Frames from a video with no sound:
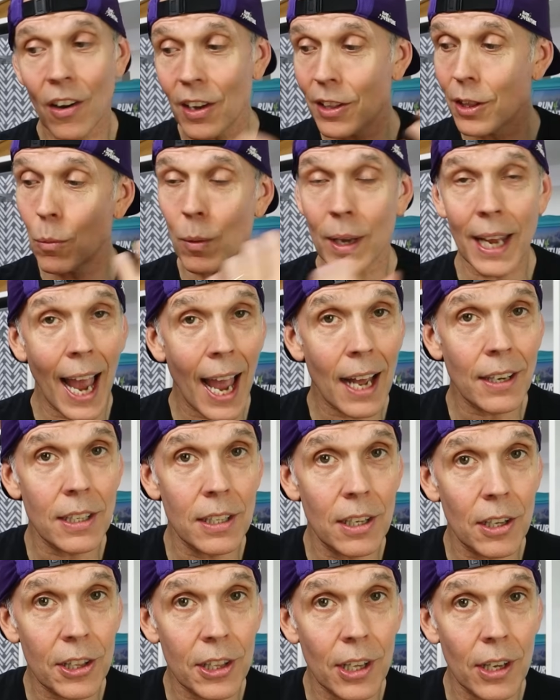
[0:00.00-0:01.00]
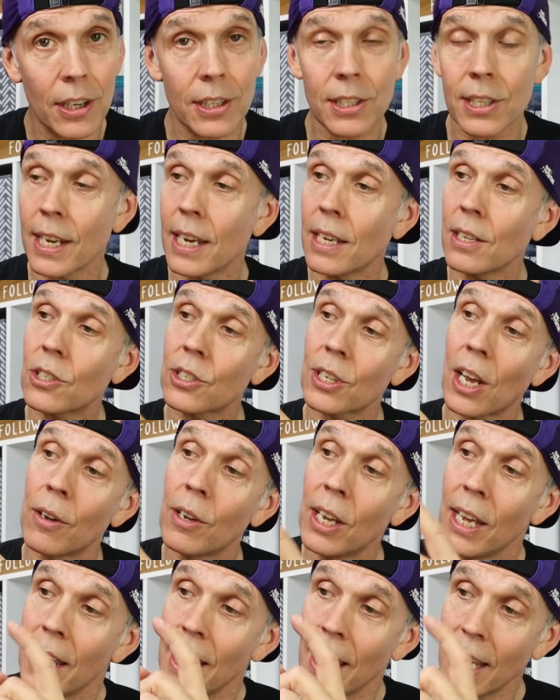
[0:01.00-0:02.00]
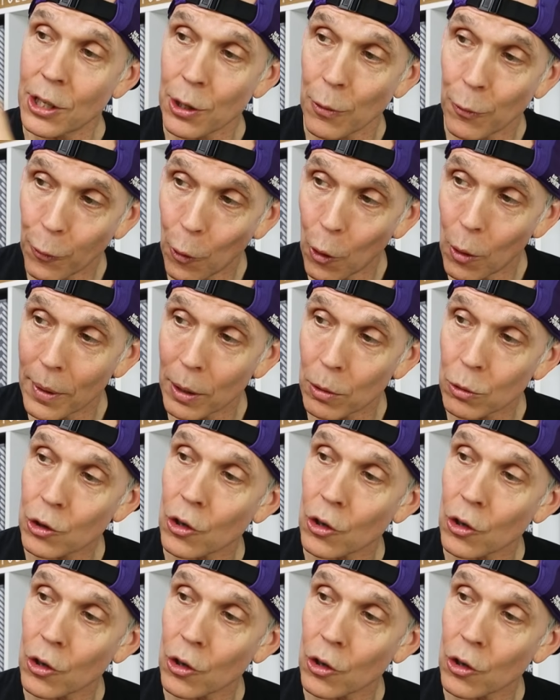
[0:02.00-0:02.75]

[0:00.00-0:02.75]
height that we had in the 13. So it's a 4 mil